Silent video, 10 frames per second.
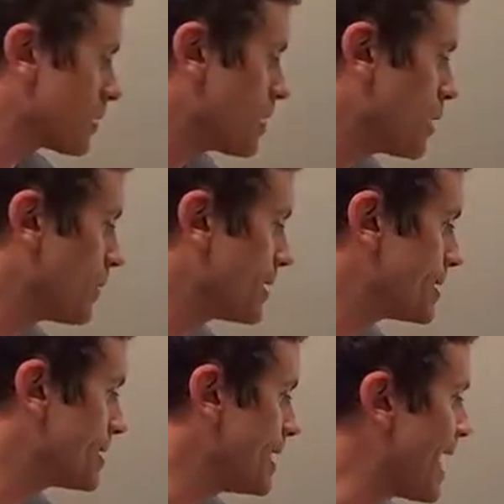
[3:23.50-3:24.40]
And we
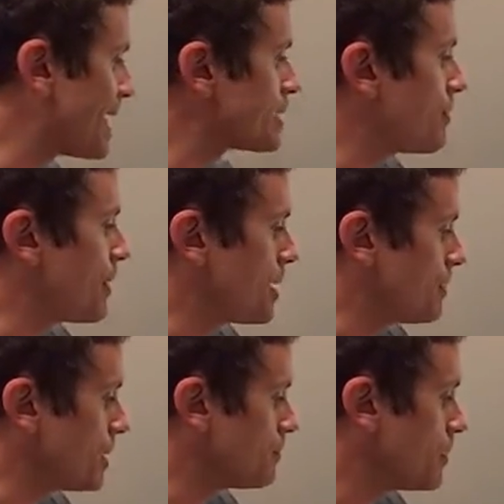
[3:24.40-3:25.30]
can see, as a
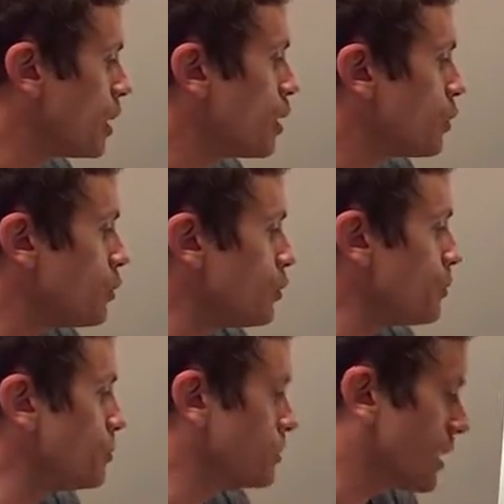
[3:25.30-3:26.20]
baby,
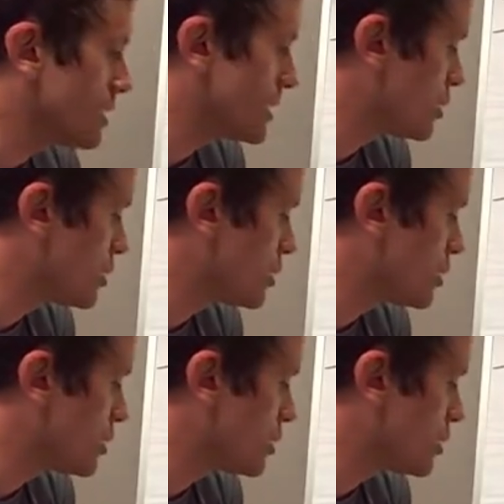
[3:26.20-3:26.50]
Ubu lost